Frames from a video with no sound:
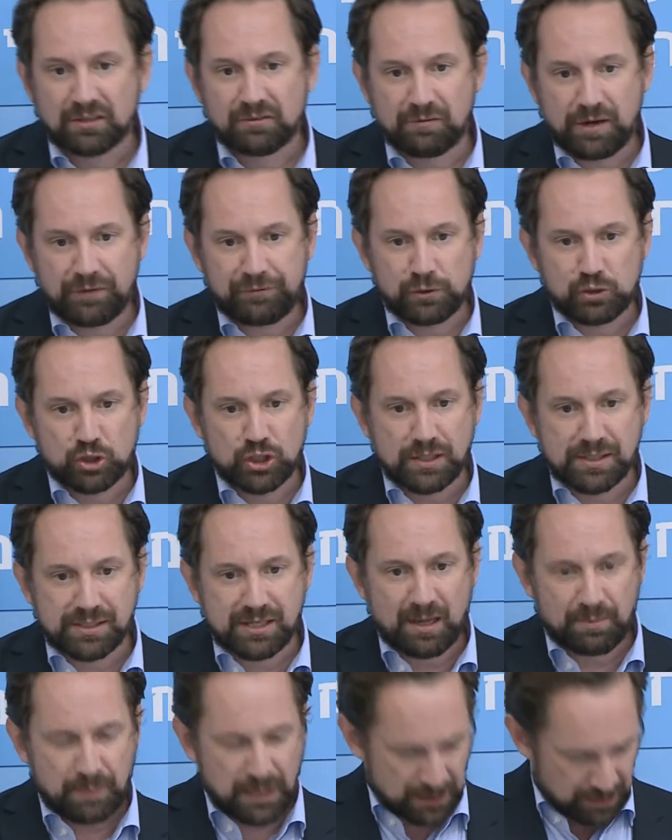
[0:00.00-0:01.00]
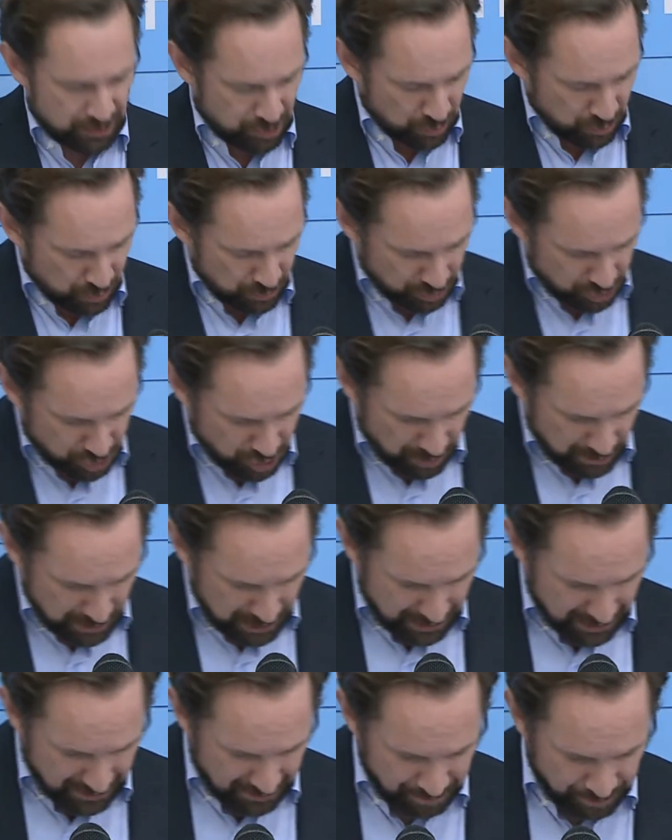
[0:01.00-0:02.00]
Refugees coming to
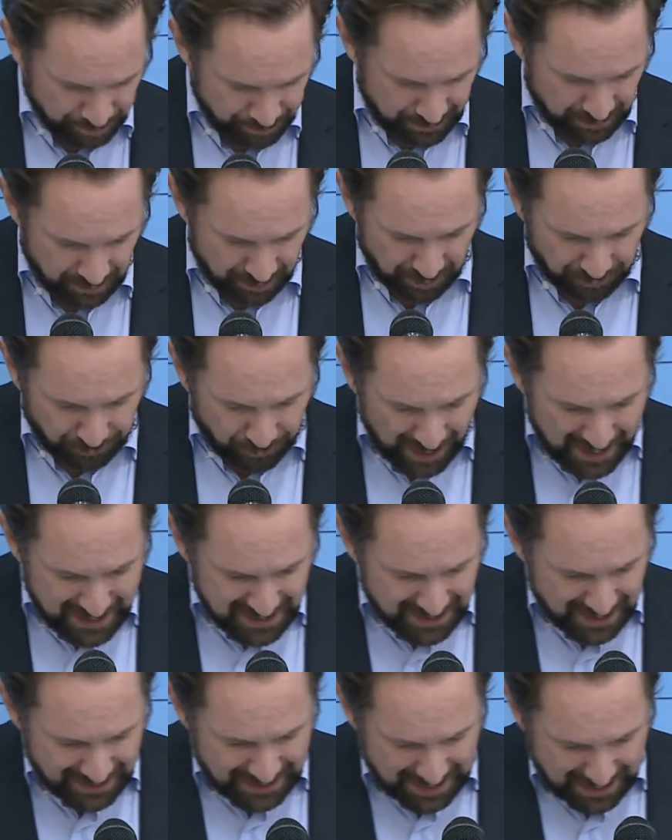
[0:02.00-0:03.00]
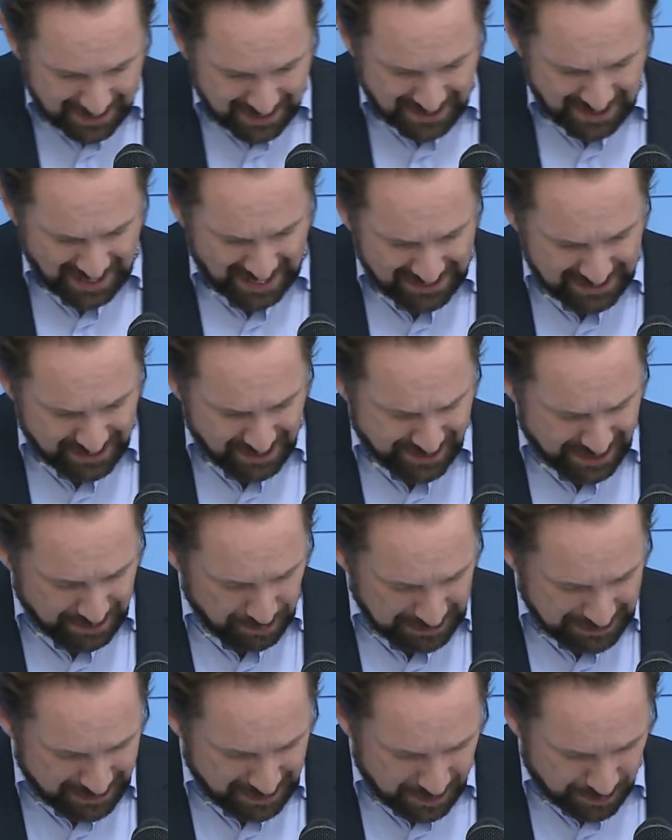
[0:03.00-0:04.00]
Germany. The fight against
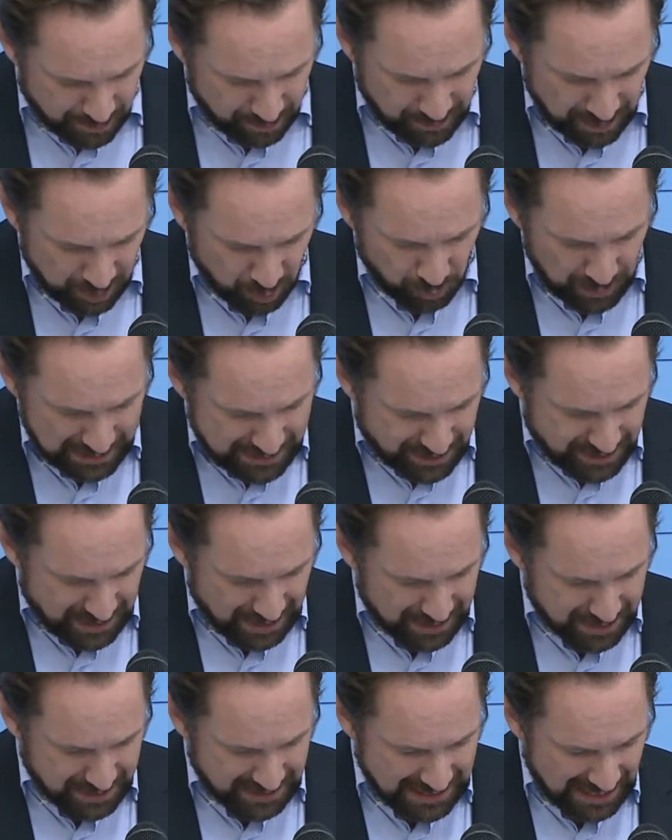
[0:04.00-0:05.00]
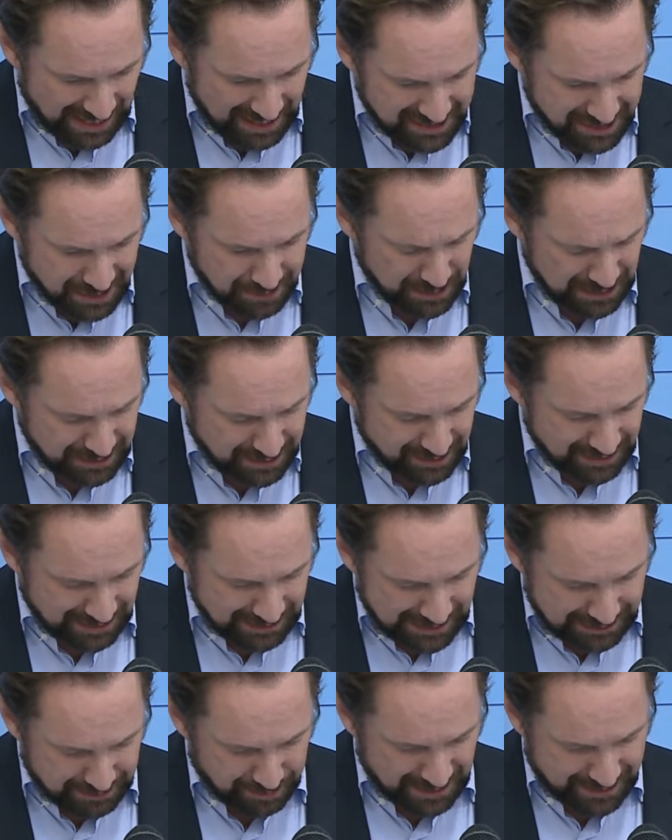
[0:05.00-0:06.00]
anti-Semitism will stay the ultimate
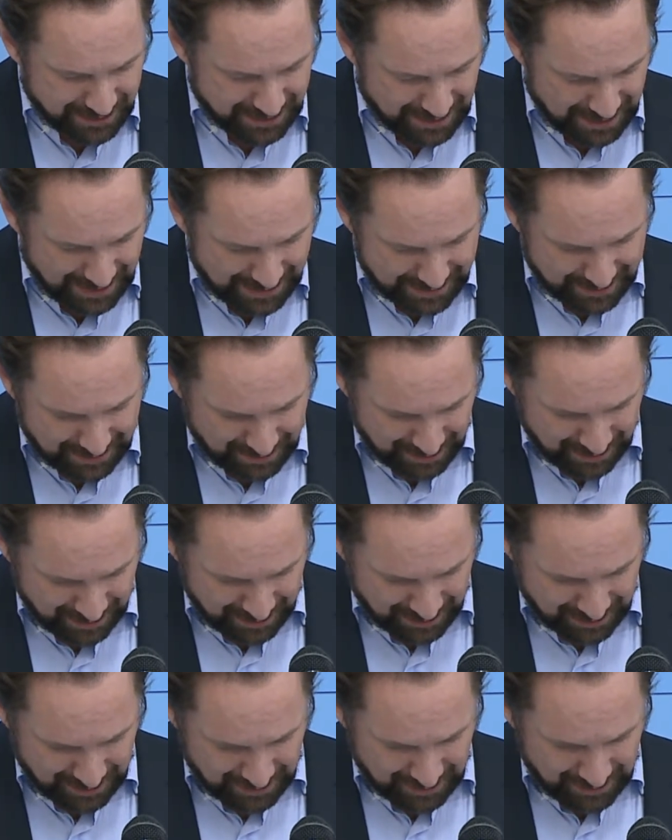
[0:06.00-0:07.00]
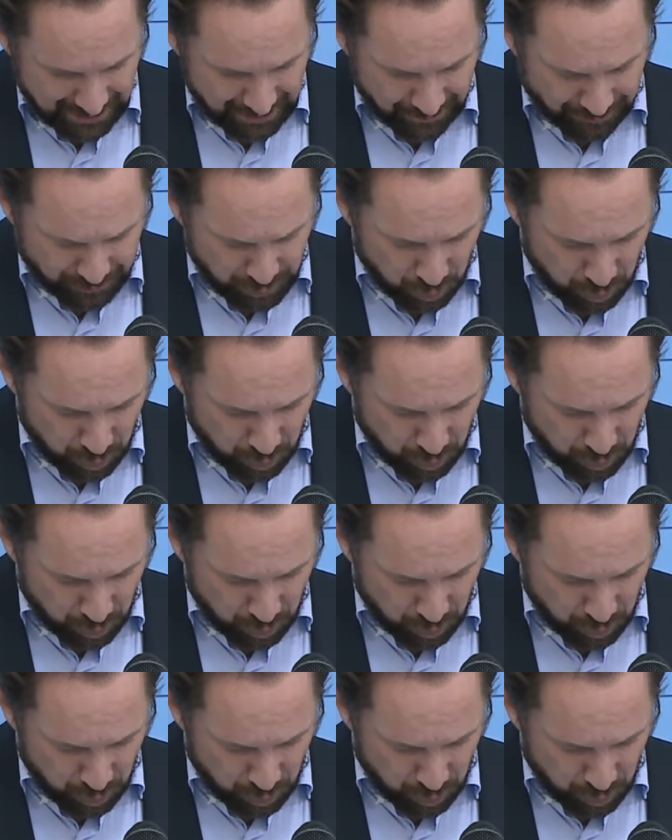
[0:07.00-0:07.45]
litmus test, if you